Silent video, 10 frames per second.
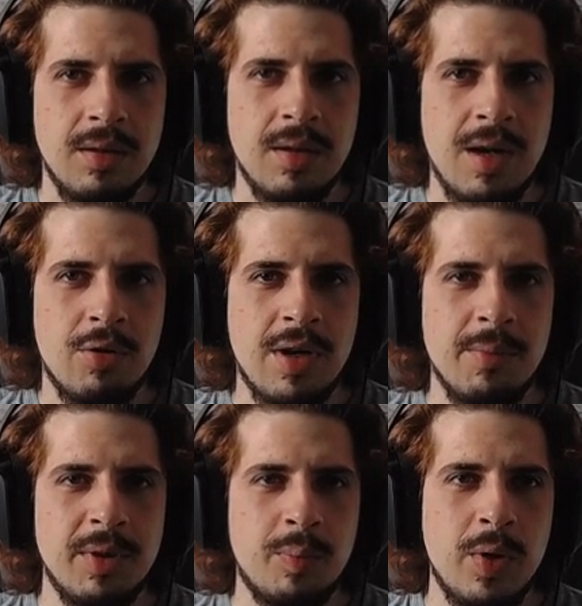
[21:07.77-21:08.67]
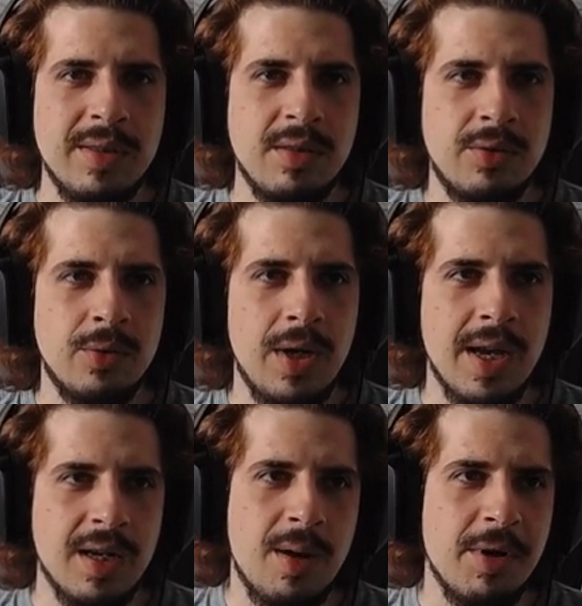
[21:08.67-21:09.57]
How come the price is too
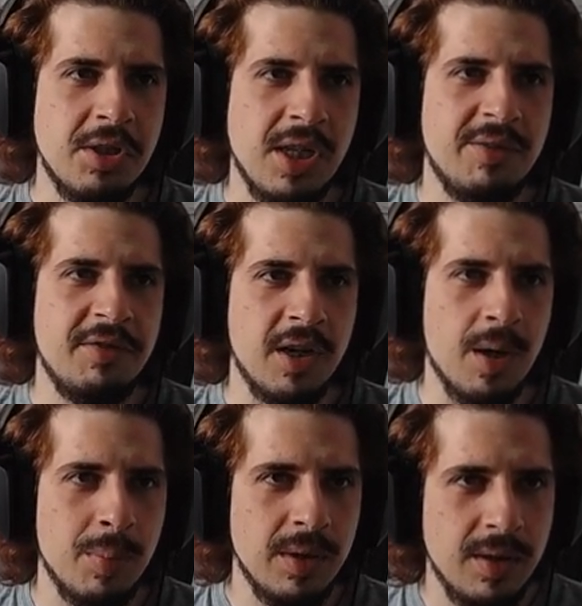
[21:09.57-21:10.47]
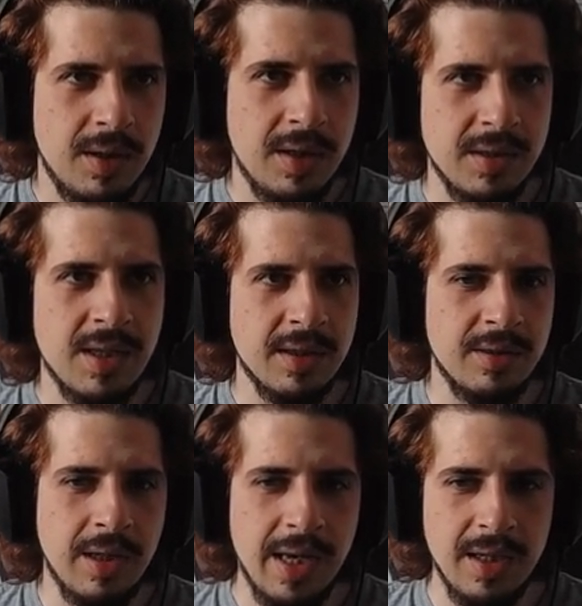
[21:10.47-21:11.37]
high? Come on, shut the fuck up. It's not
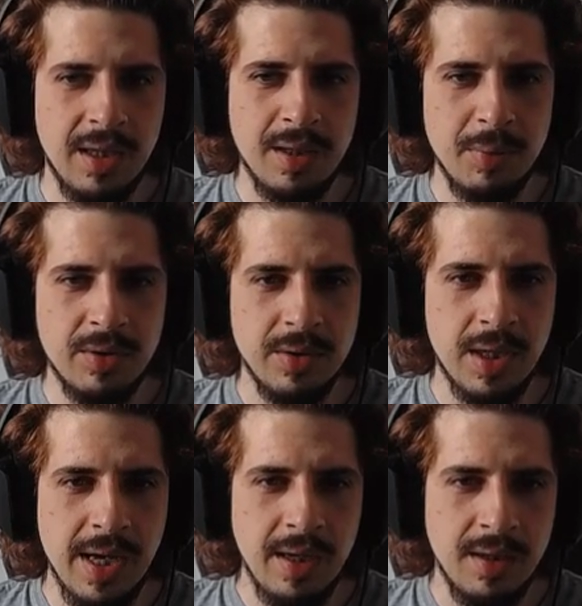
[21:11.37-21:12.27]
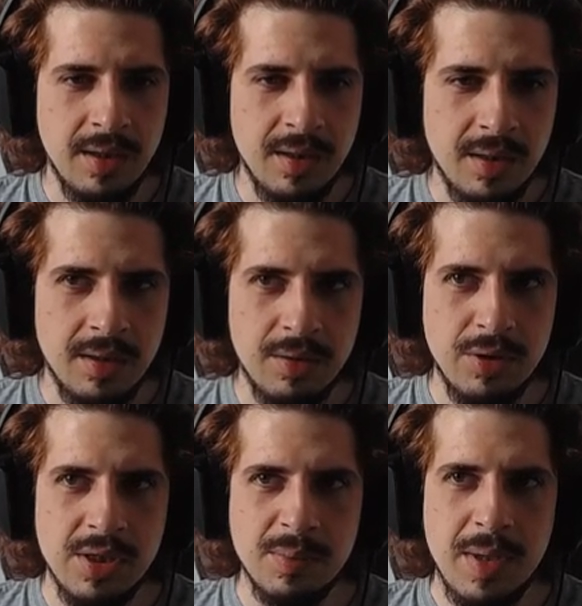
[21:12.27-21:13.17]
too high, it can be too high.
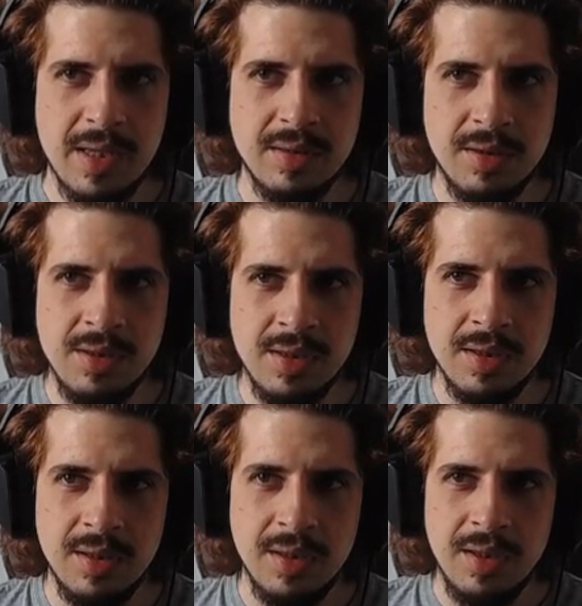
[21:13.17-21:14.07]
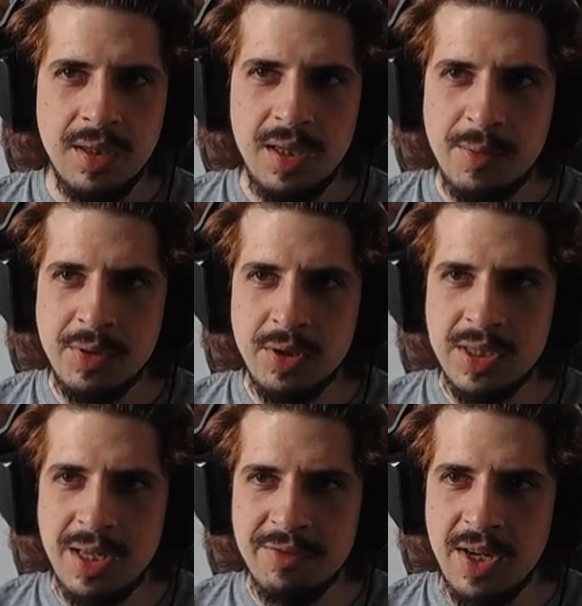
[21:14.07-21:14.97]
You're just bastards.
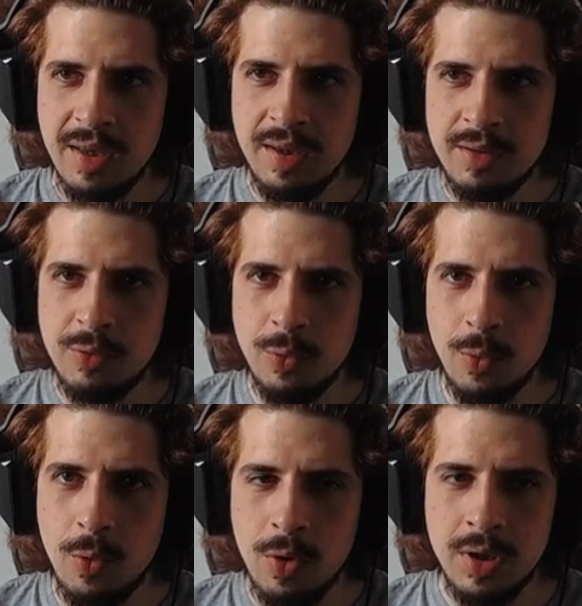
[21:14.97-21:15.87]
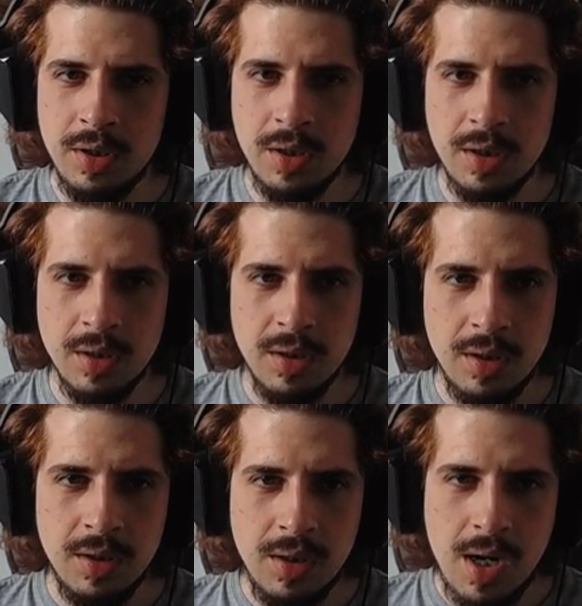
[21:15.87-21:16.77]
Hipsters have nothing to order.
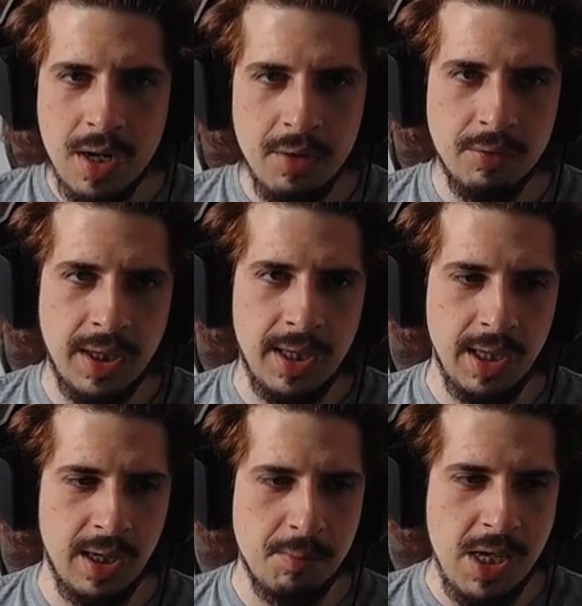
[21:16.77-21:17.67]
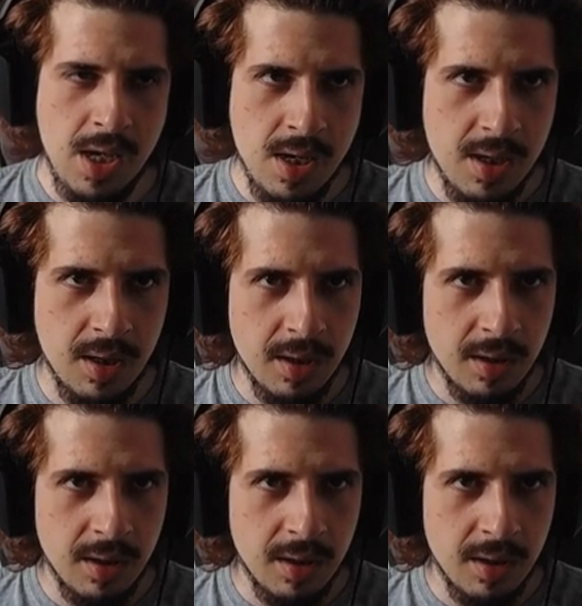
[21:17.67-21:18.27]
Are you kidding me?